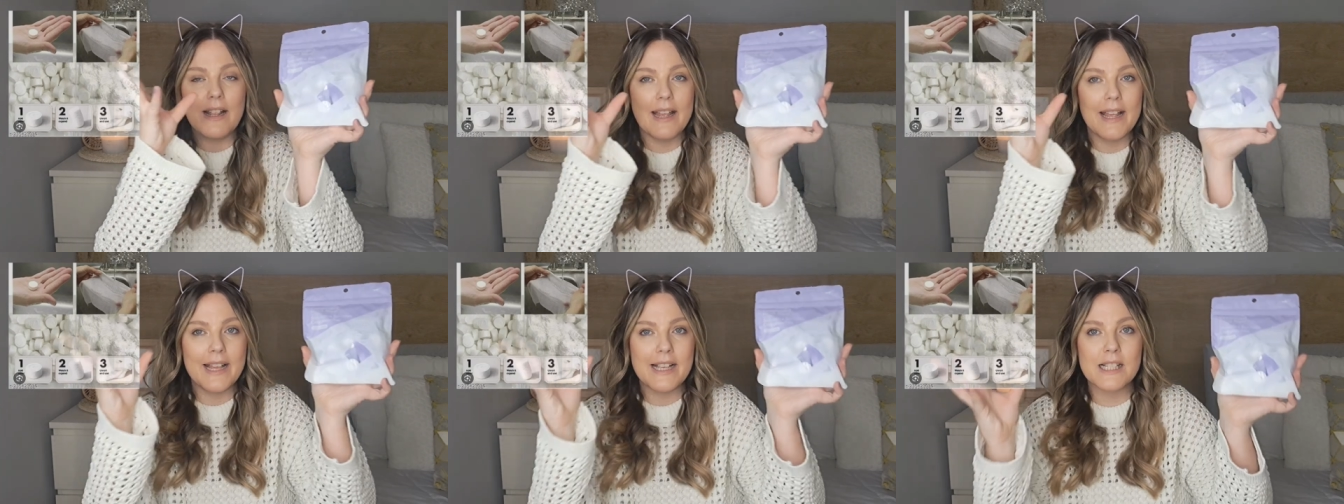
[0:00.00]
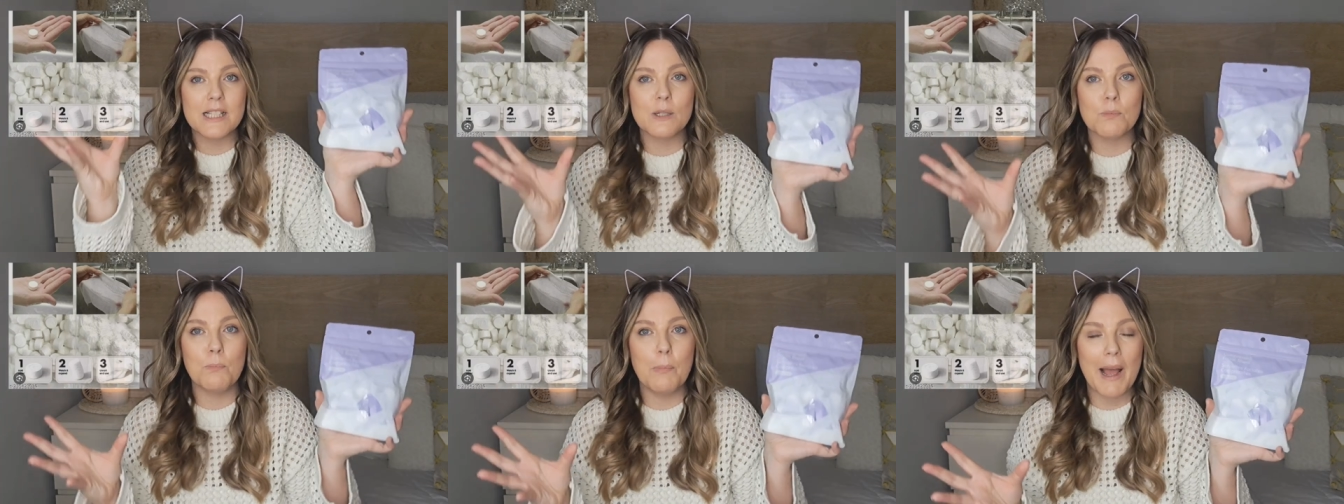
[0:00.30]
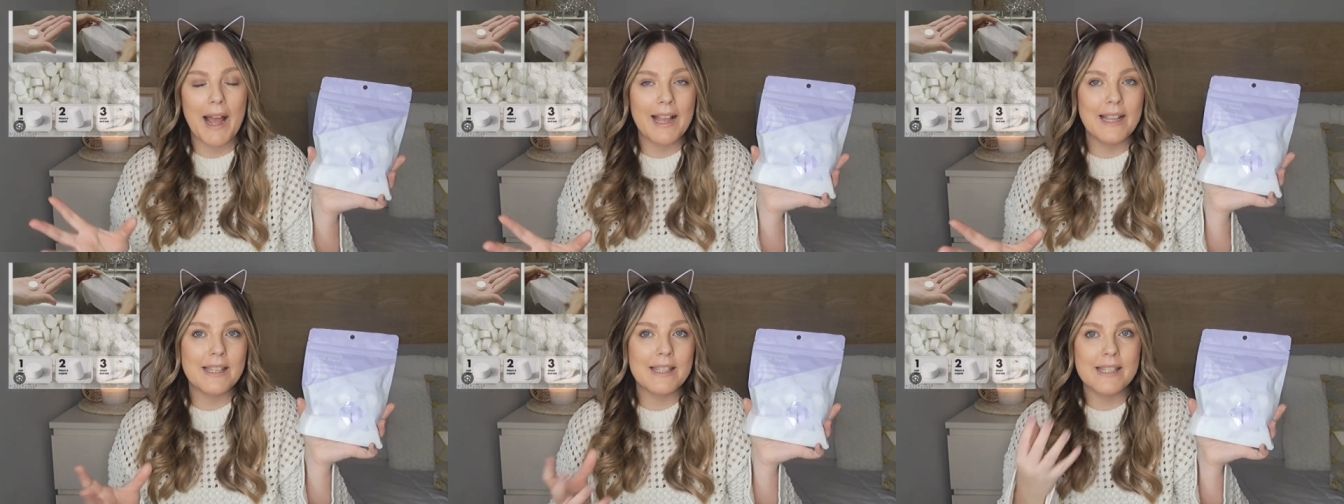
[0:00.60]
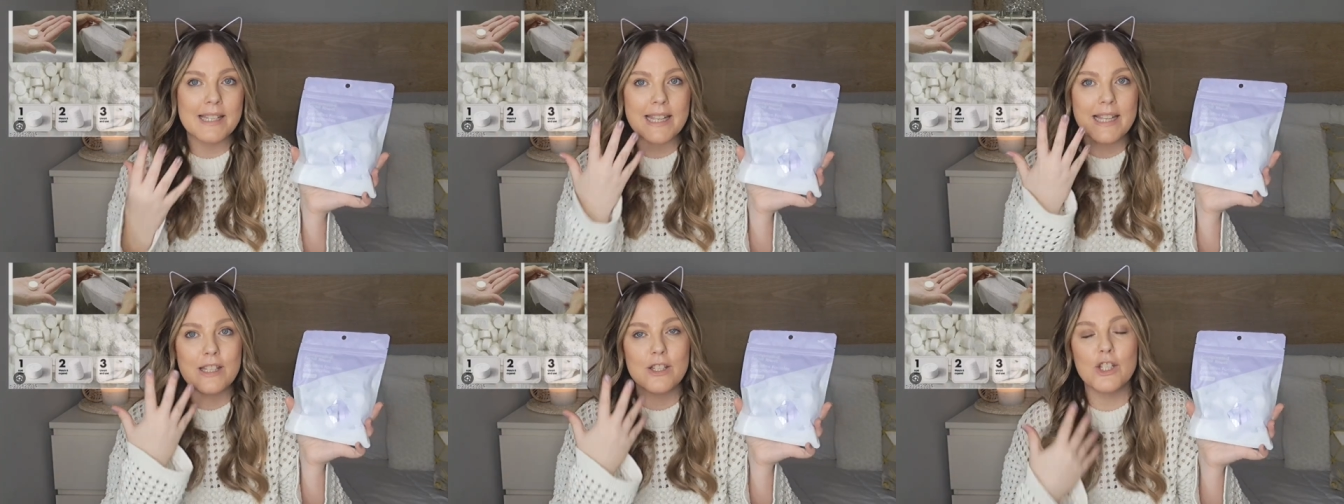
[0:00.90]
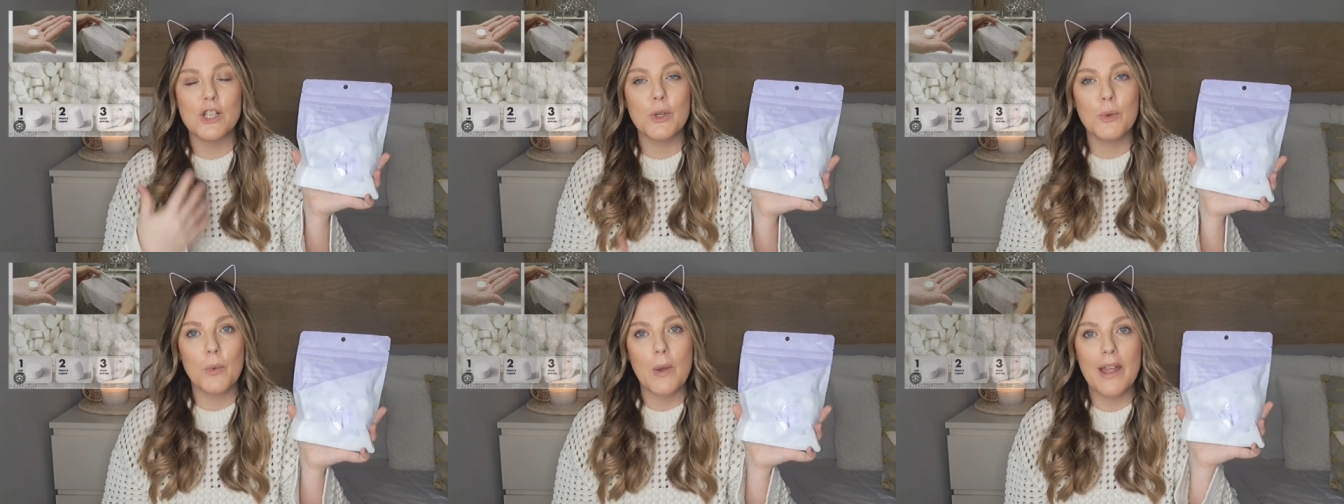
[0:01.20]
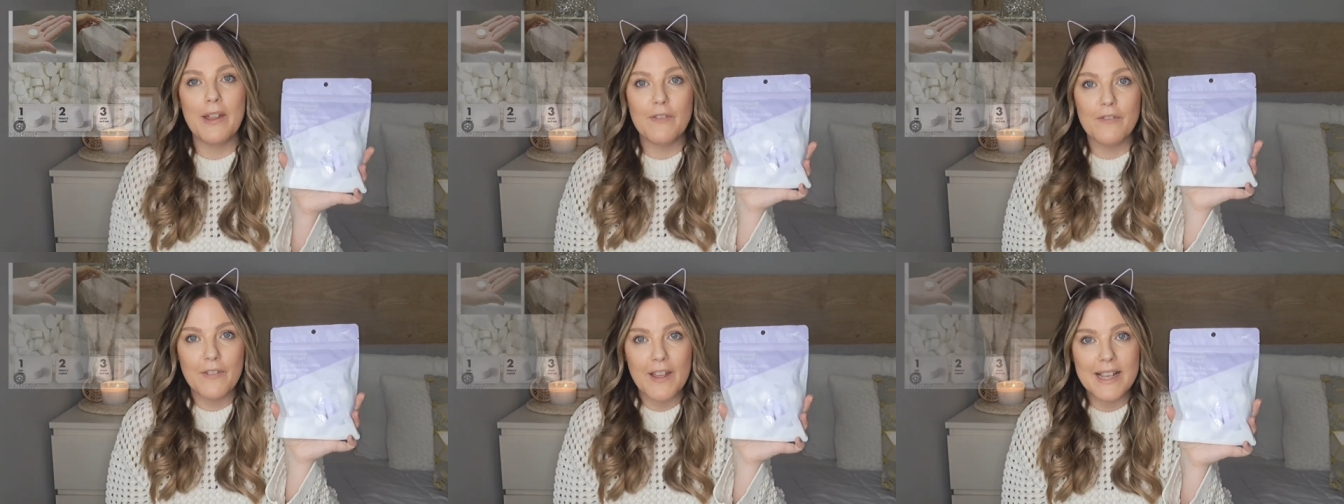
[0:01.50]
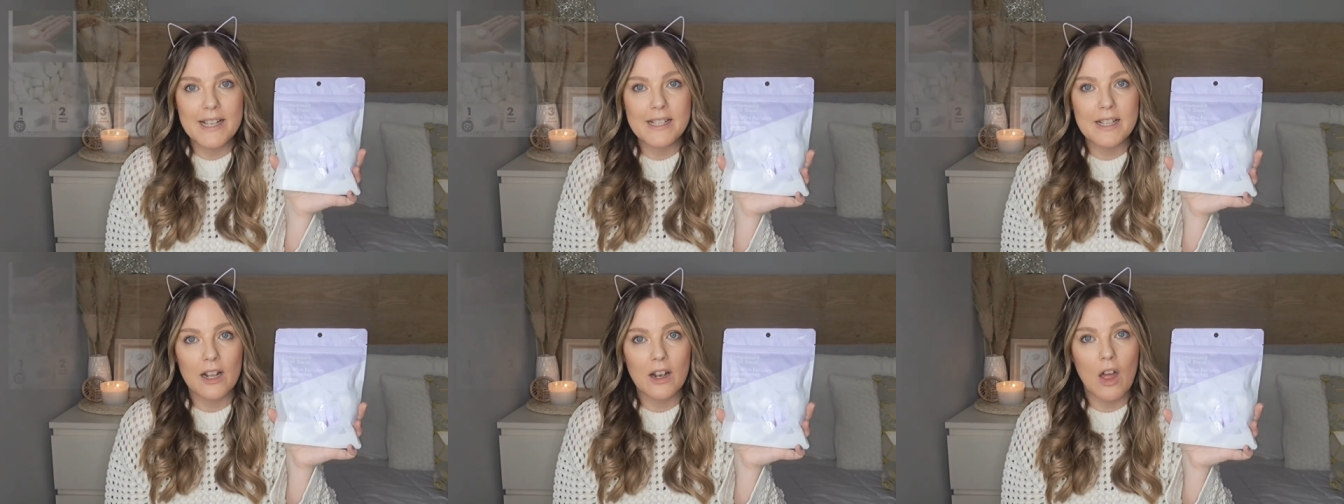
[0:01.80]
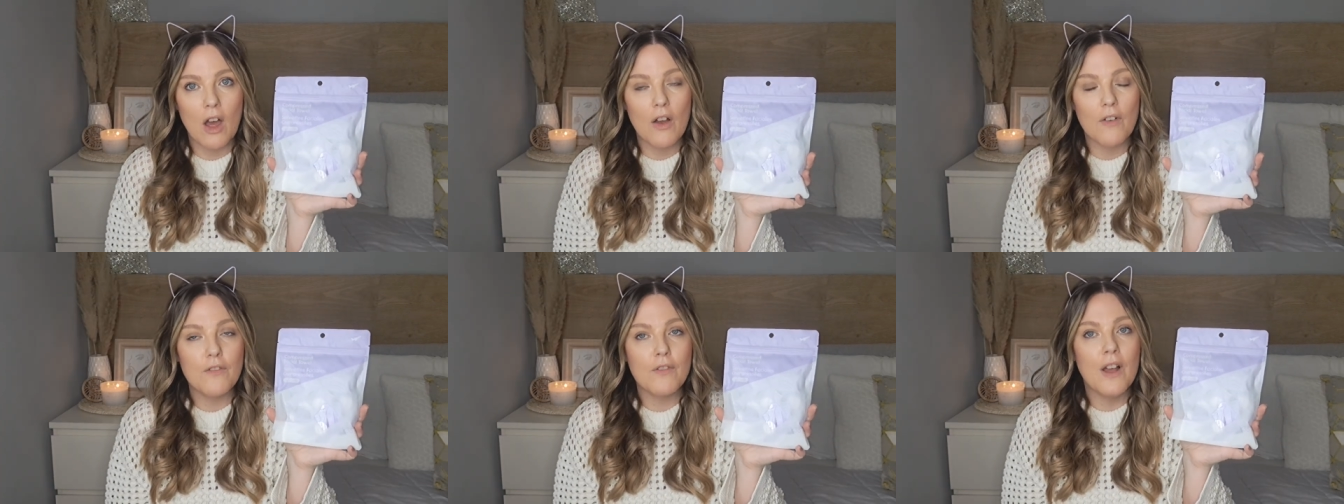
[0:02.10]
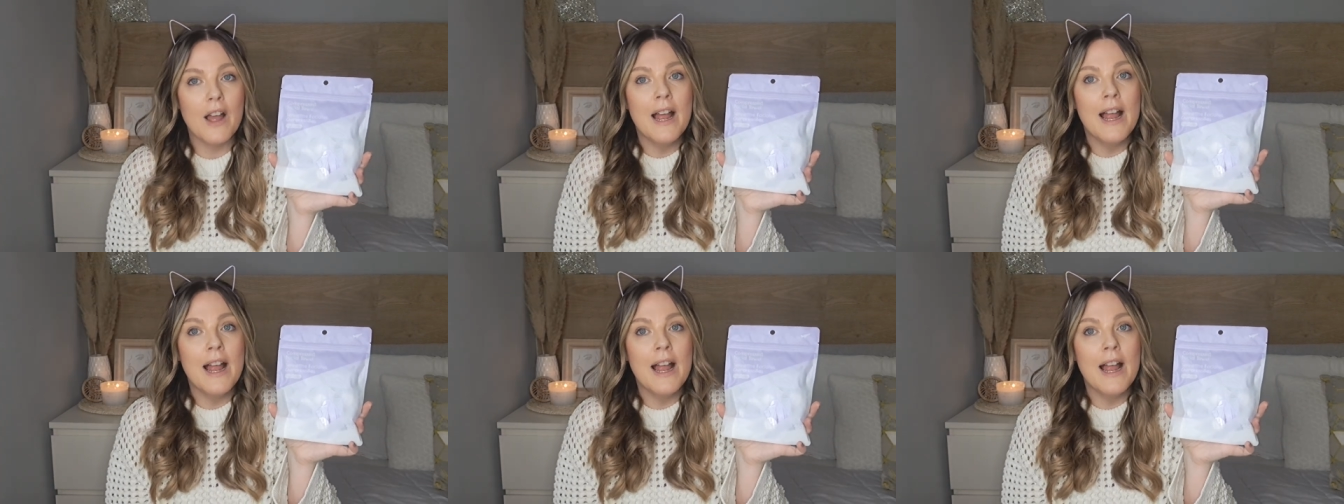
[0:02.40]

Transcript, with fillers: expand into a face cloth.